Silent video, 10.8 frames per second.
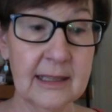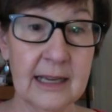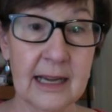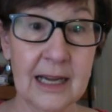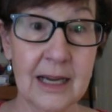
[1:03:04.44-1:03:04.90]

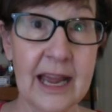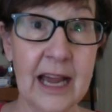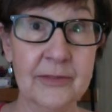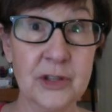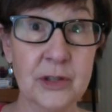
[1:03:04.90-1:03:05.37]

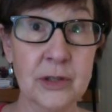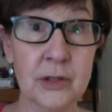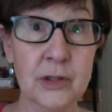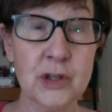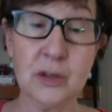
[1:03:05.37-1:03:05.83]
after
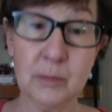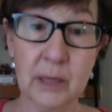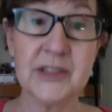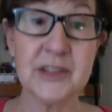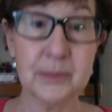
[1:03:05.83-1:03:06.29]
2
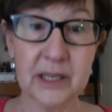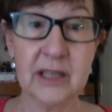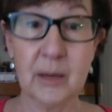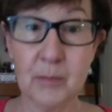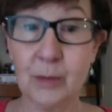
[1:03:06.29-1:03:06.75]
months of being on
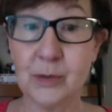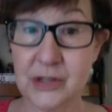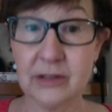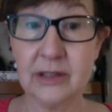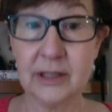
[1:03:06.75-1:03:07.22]

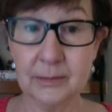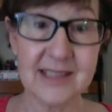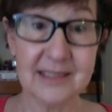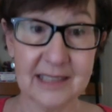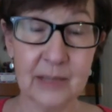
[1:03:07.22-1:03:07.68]
Mobocertinib.
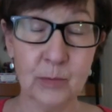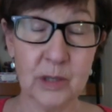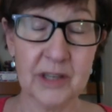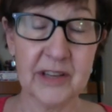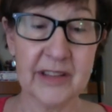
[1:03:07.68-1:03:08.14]
It
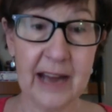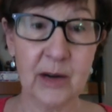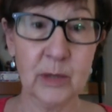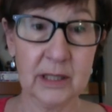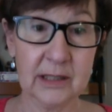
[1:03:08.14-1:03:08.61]
worked that
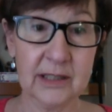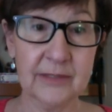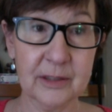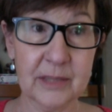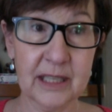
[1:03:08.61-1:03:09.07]
quickly
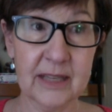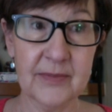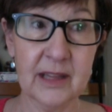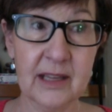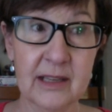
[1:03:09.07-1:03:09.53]
for me.
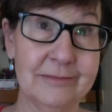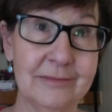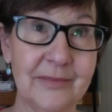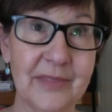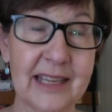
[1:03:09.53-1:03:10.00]

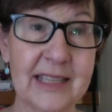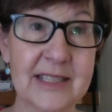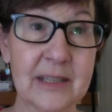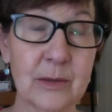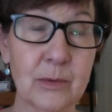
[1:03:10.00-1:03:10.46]
Was
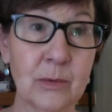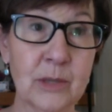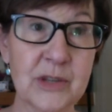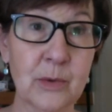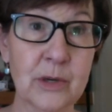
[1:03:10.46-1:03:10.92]
it
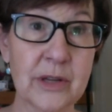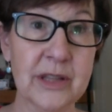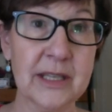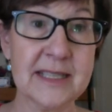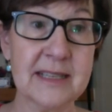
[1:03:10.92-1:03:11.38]
worth
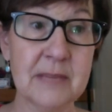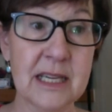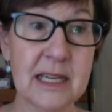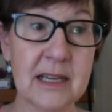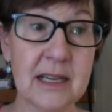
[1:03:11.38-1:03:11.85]
it to
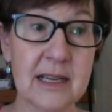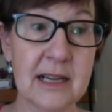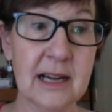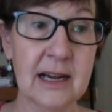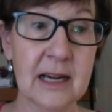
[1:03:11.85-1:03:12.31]
me
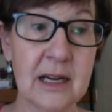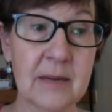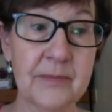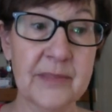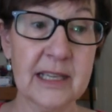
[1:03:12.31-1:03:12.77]

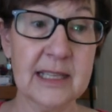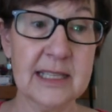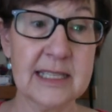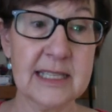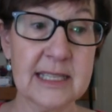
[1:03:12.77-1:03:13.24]

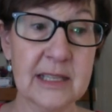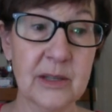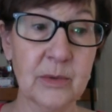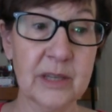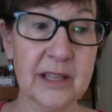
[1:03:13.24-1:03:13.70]
to deal
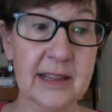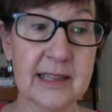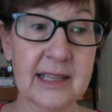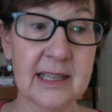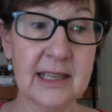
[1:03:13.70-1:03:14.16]
with
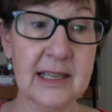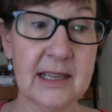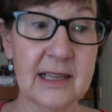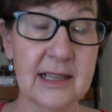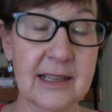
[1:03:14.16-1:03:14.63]
the
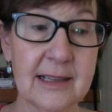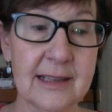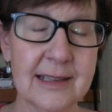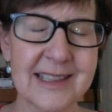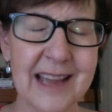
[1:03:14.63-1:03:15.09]

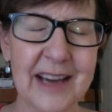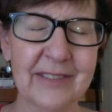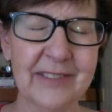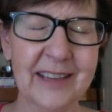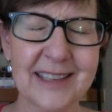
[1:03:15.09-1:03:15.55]
side
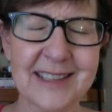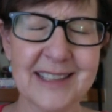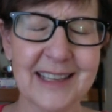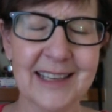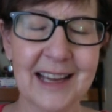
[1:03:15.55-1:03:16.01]
effects?
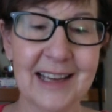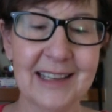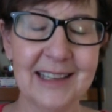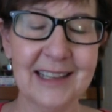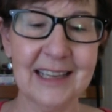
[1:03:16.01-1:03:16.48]
And
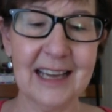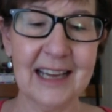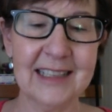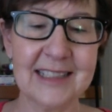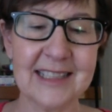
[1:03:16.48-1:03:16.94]

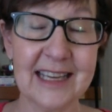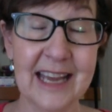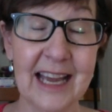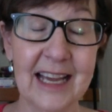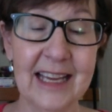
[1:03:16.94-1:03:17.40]
it's like,
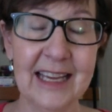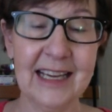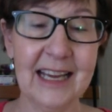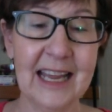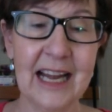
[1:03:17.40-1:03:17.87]
yeah.
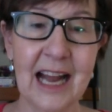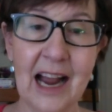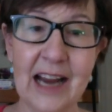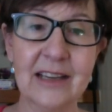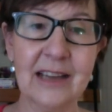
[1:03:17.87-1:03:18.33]
And
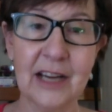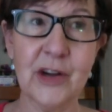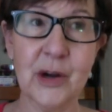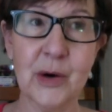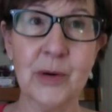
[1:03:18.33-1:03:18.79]
I
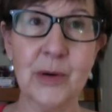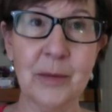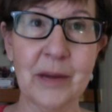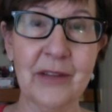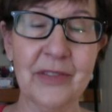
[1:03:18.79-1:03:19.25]
know
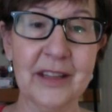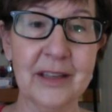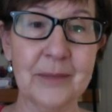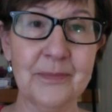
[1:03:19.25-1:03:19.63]
about that,